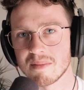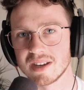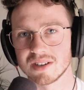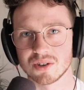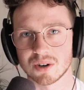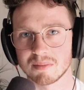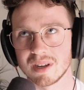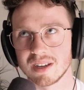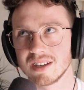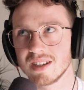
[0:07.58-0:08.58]
It took
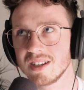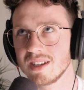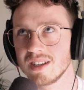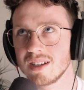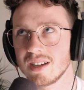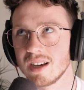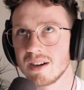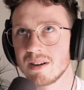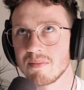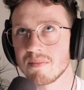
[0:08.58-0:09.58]
me
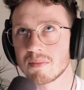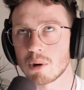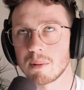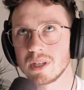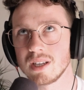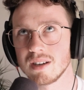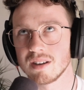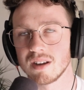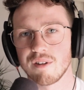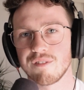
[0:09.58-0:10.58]
probably
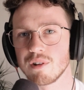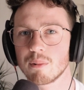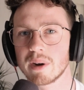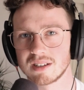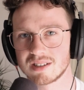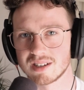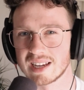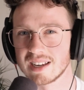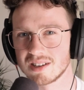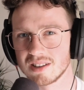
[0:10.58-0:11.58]
a few weeks to
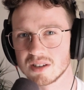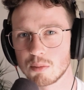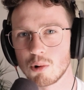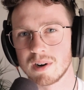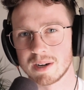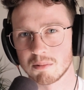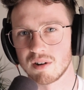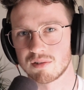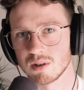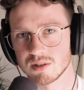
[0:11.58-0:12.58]
get to this point where
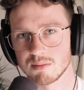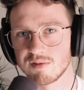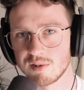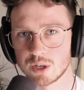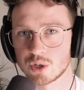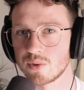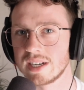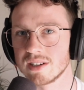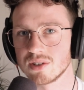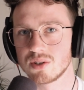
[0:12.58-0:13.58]
I've got some finished renders.